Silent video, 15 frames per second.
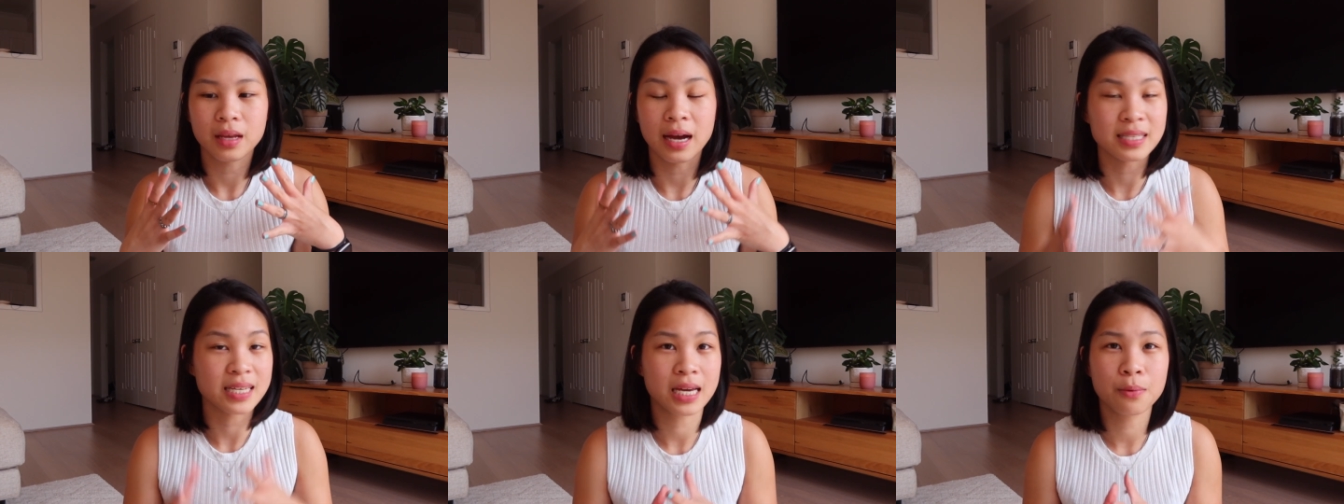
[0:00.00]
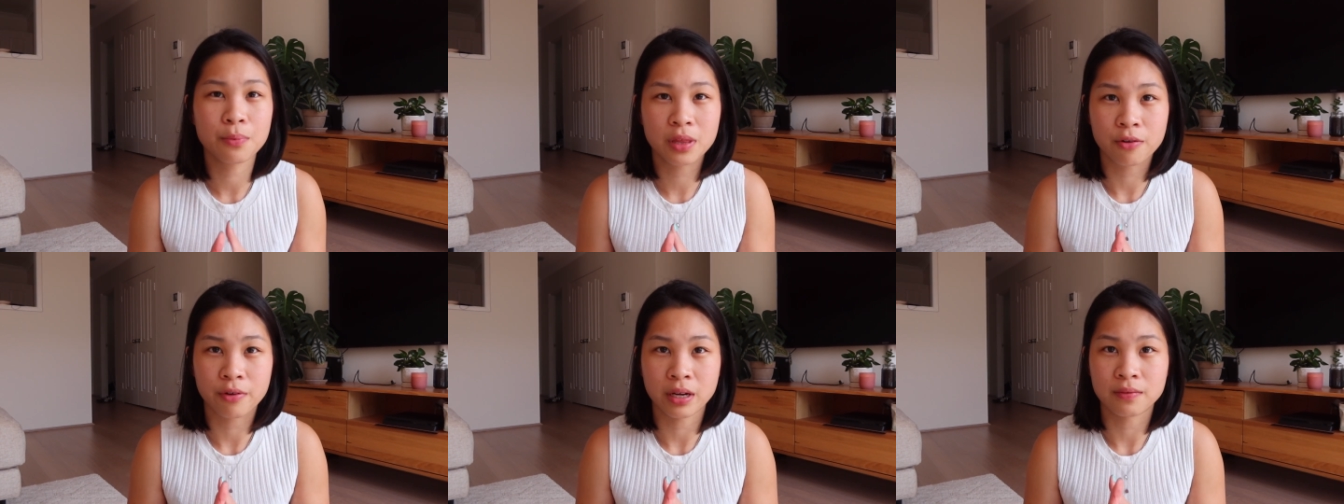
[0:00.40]
I take it
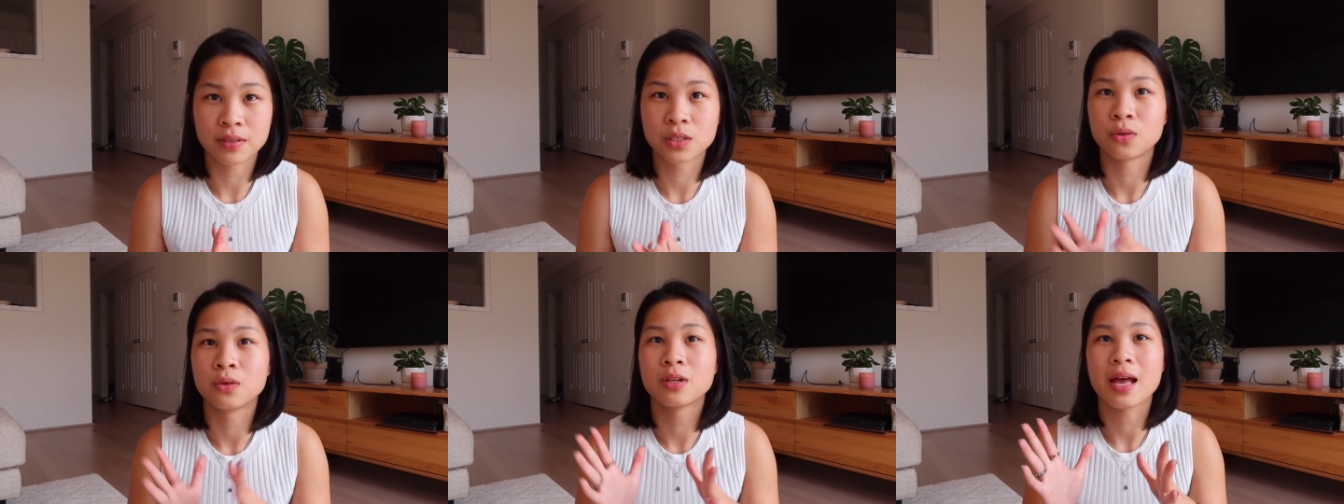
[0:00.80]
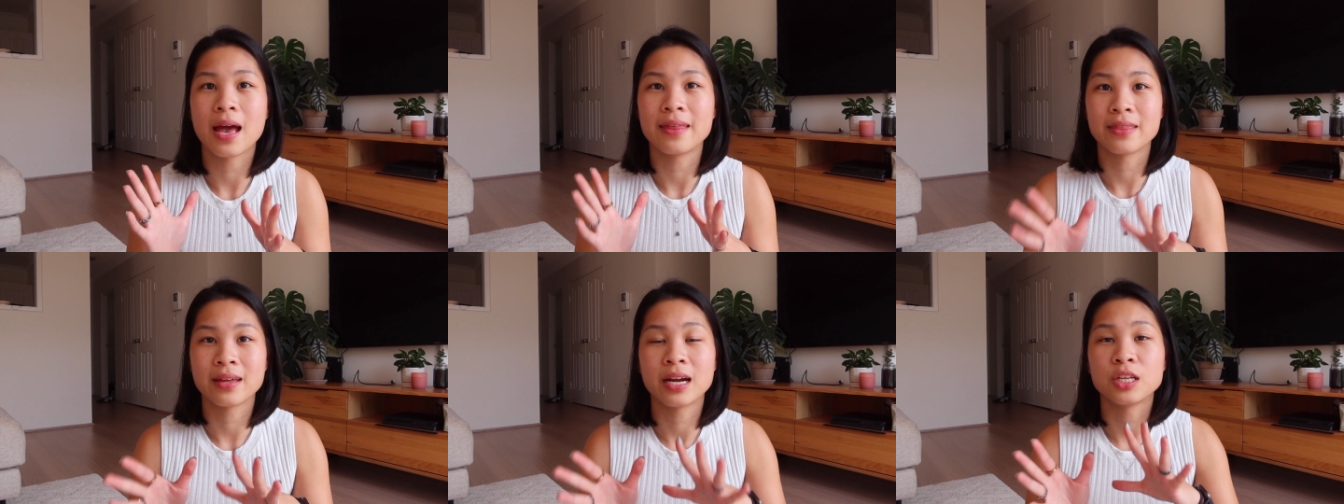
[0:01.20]
with a grain of salt,
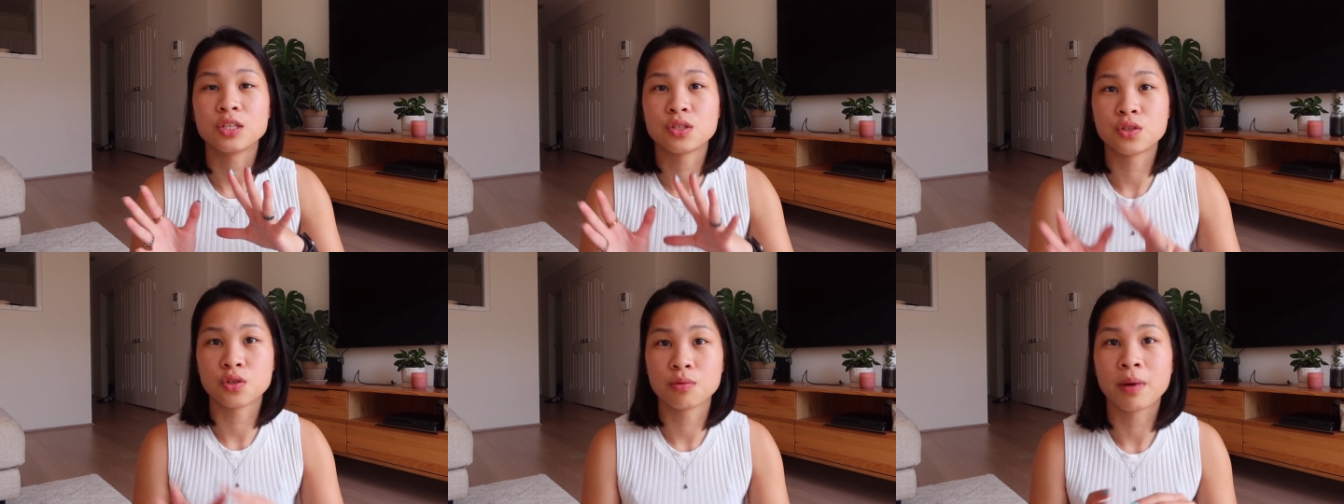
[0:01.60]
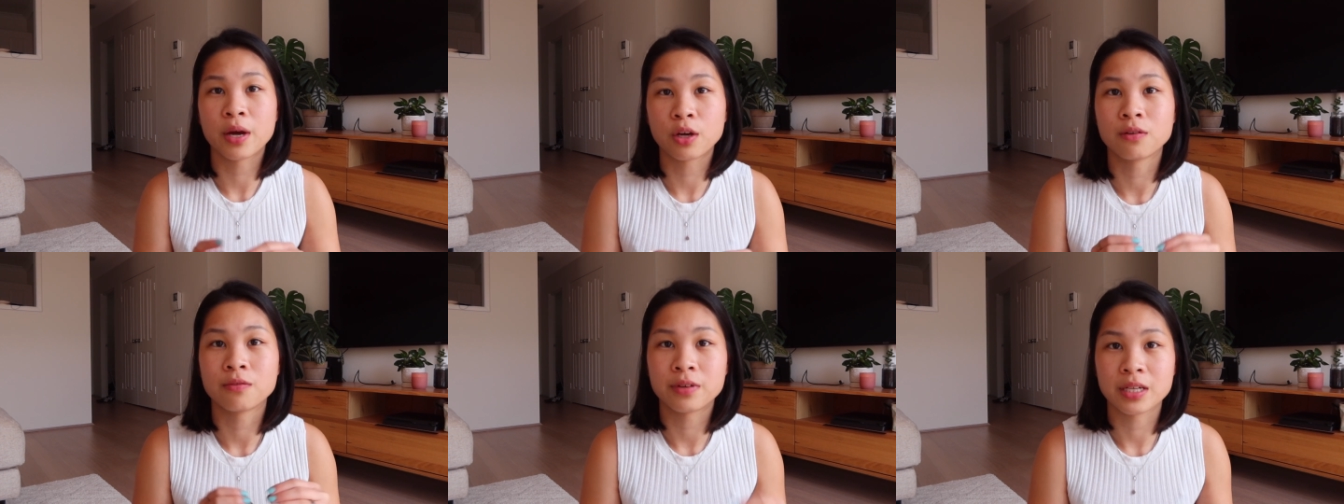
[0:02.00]
and then I do
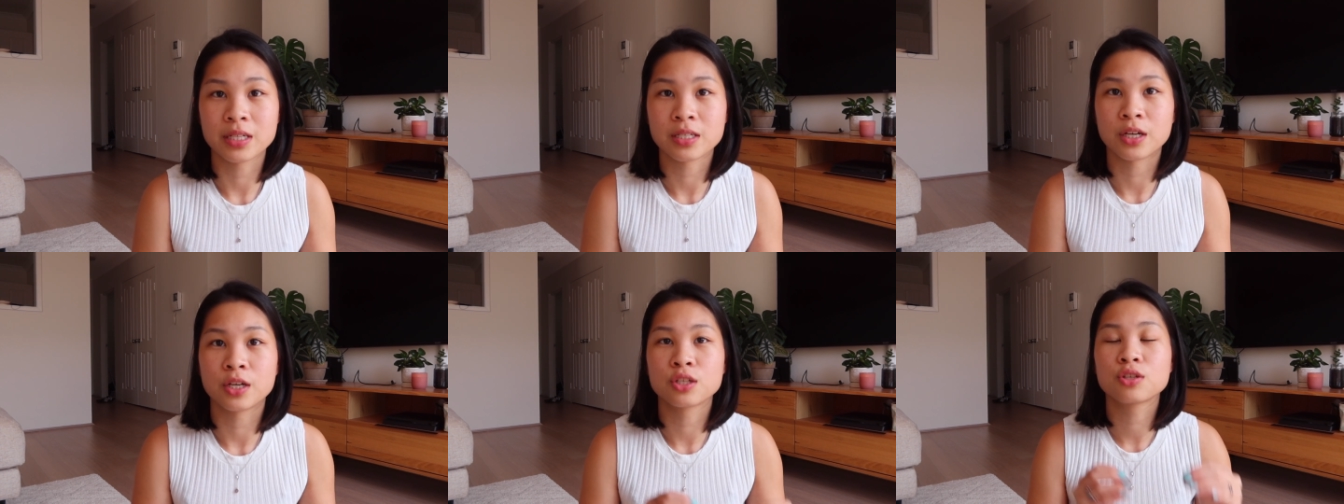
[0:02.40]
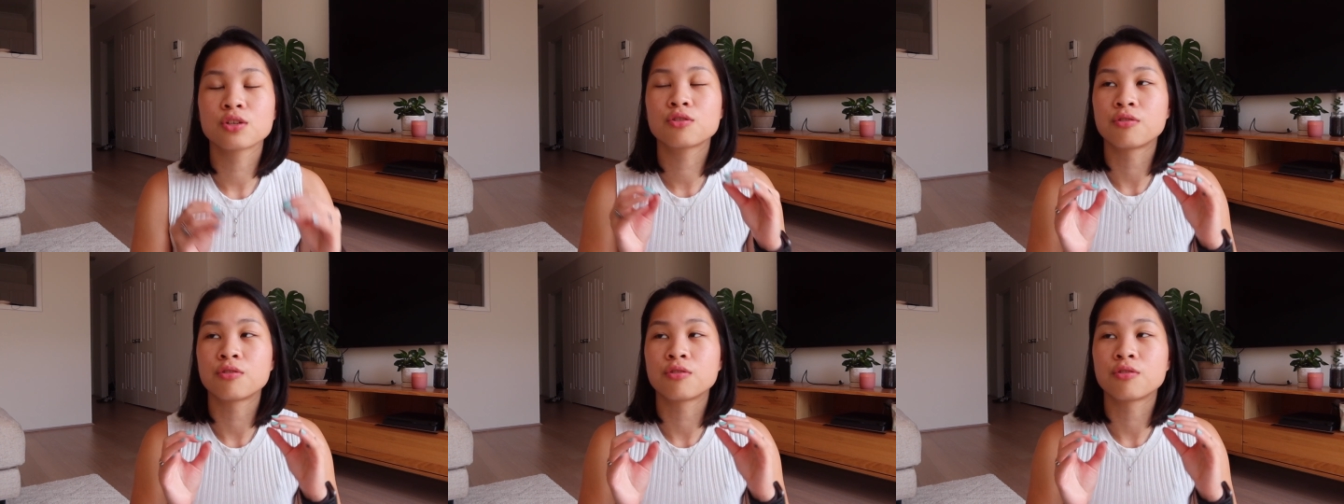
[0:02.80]
my own research.